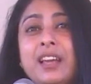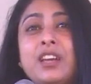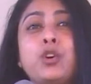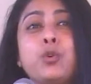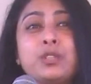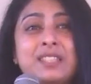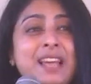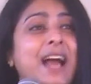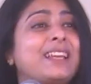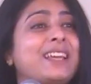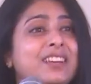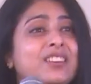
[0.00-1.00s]
who's
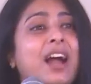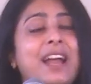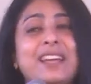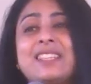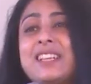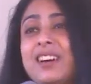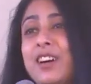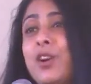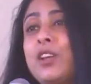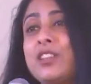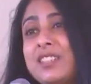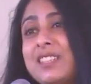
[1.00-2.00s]
standing right here
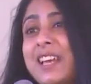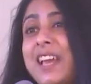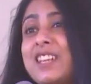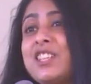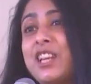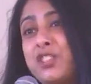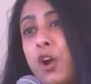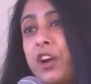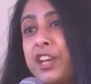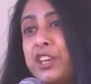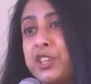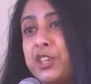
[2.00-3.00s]
on the stage and
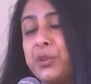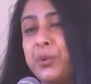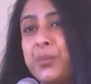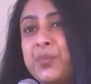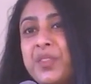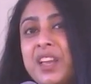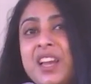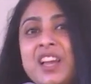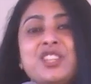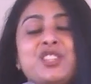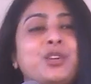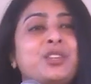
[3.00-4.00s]
talking to you.
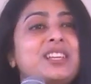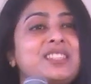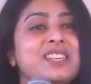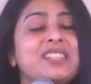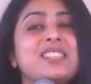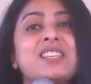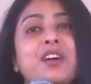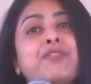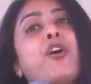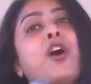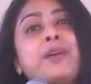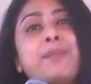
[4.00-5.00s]
So this is
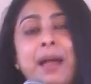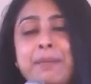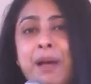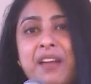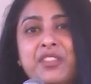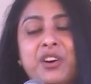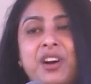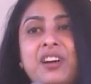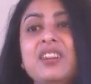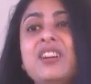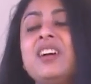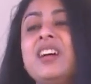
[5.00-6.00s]
for my mother.
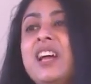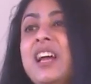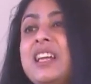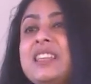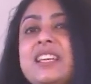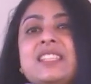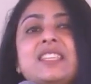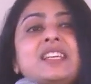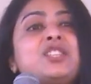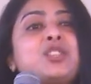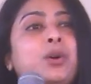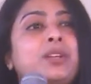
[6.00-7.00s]
This is
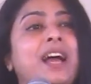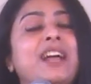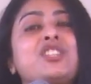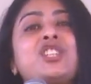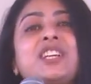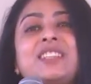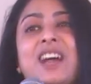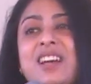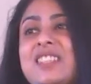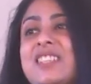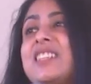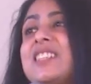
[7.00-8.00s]
so that she
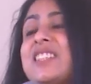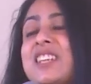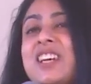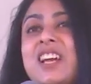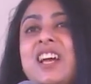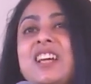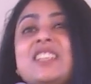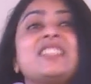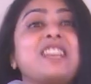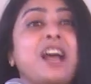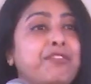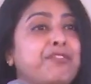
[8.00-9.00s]
doesn't
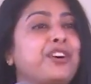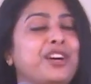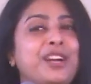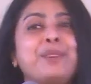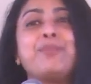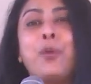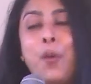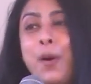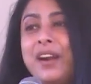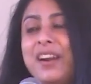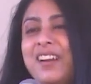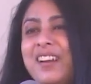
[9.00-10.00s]
suffer
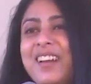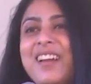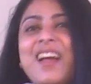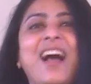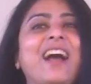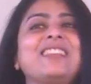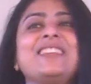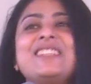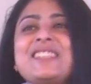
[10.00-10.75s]
more, and this